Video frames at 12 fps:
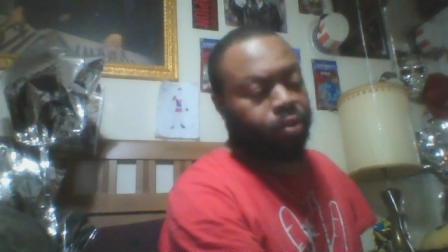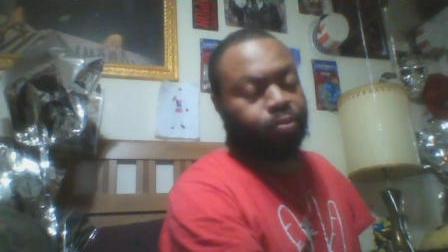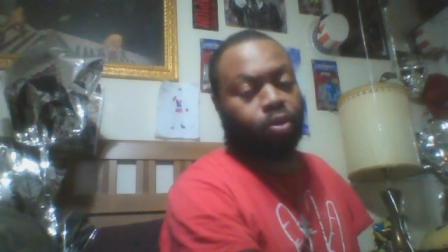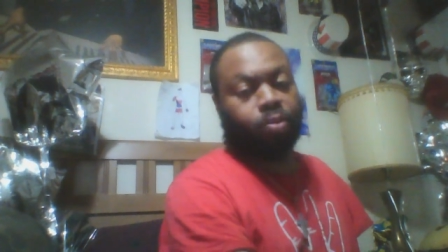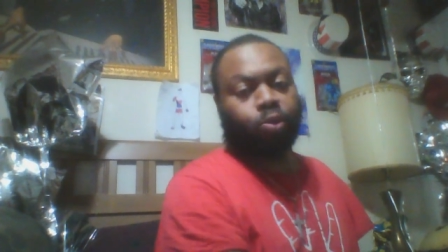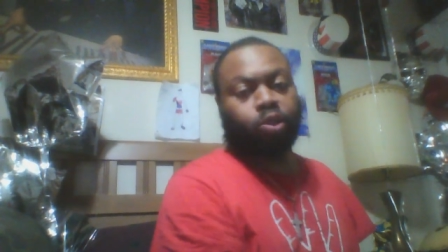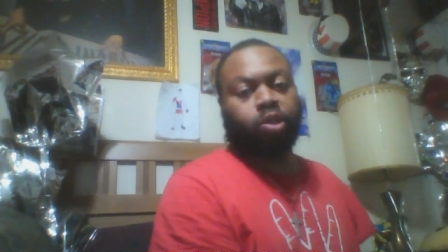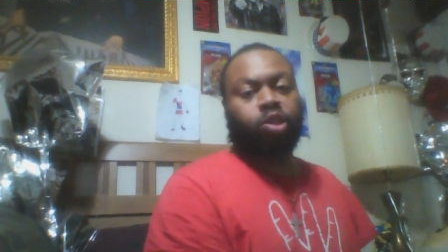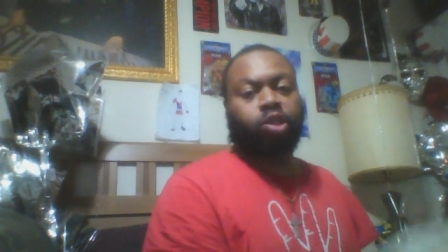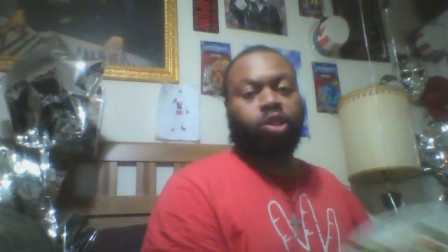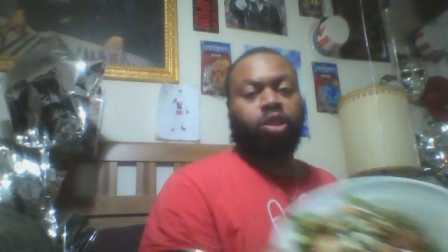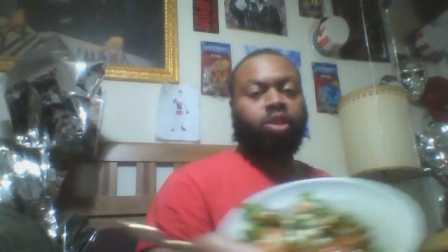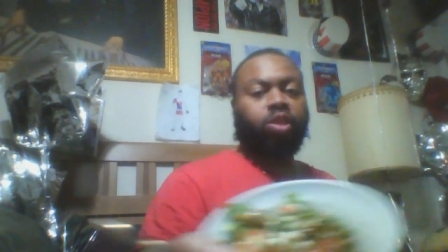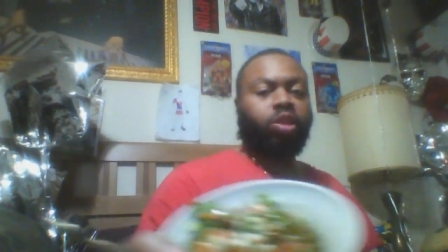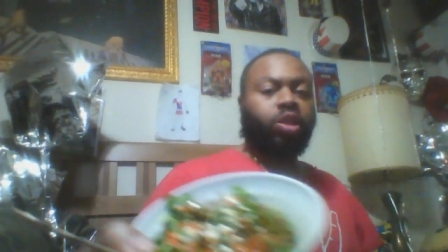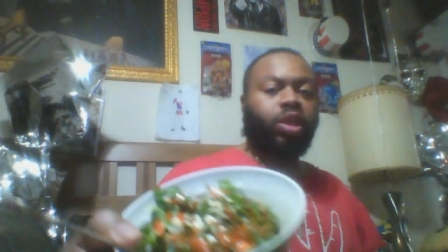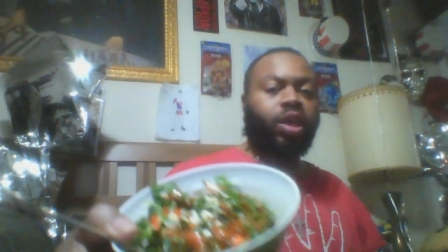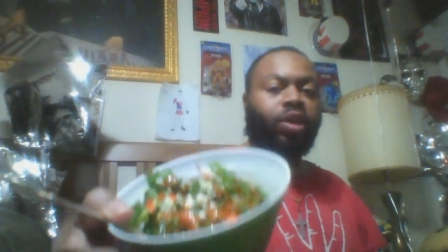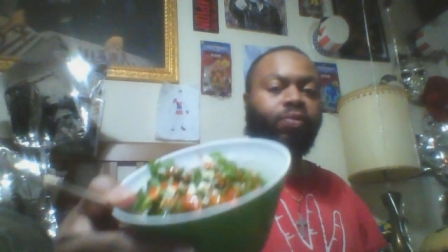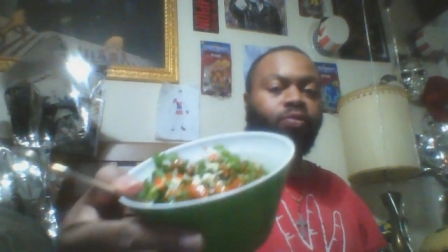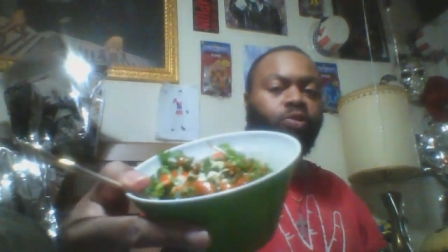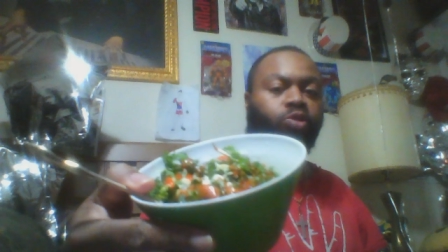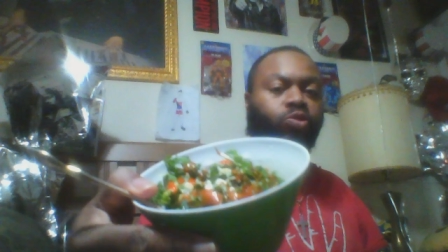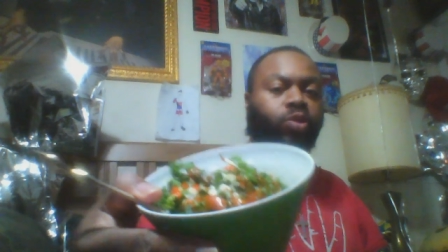Parmesan cheese, and Cali
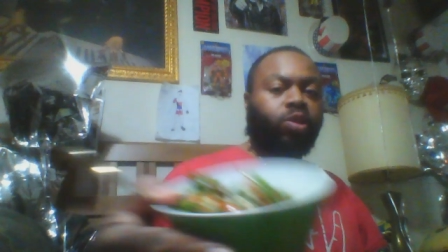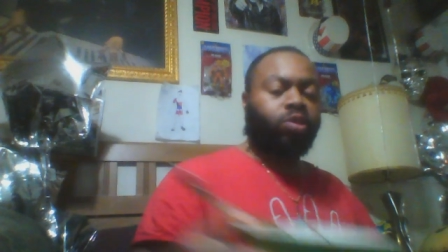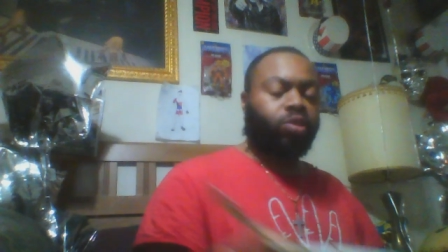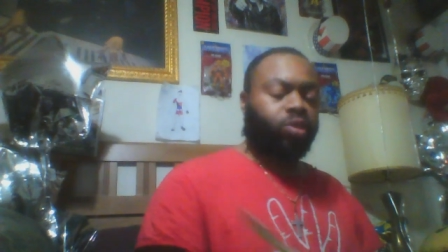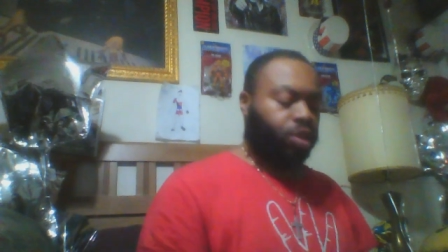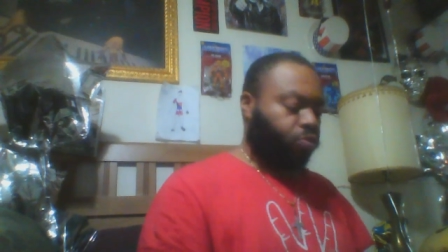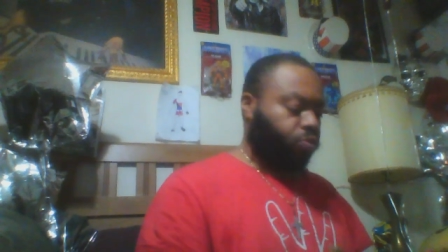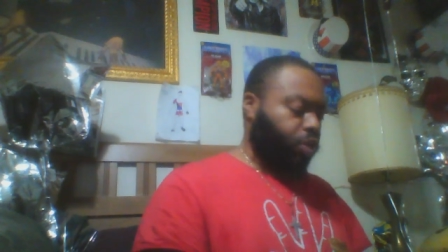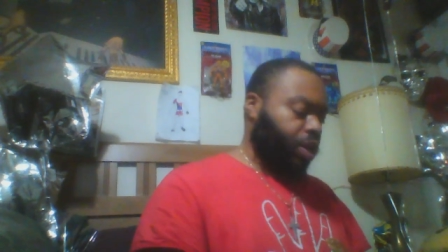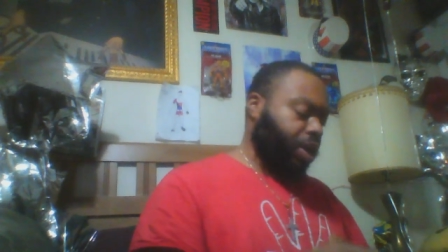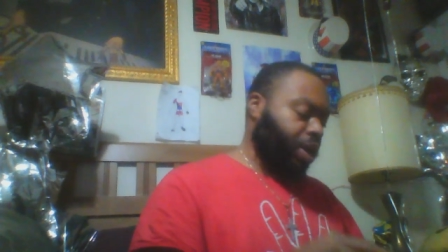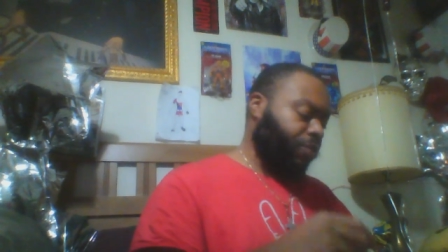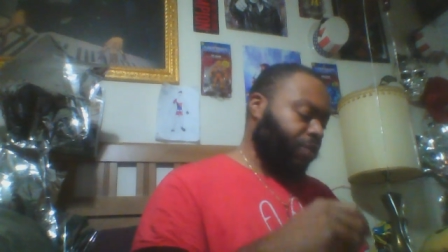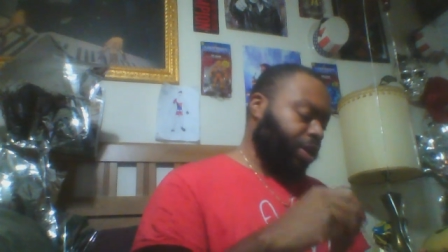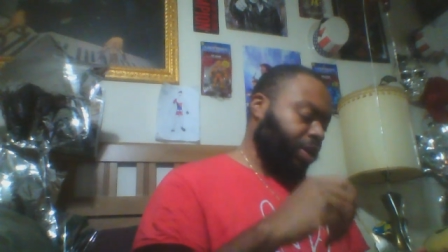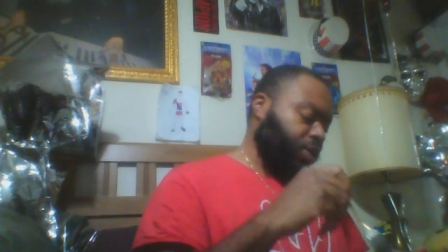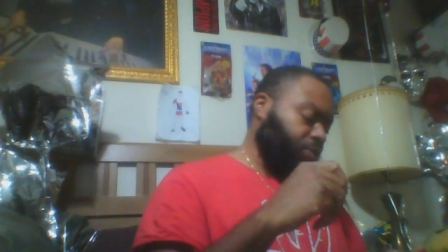French dressing. That's what I got right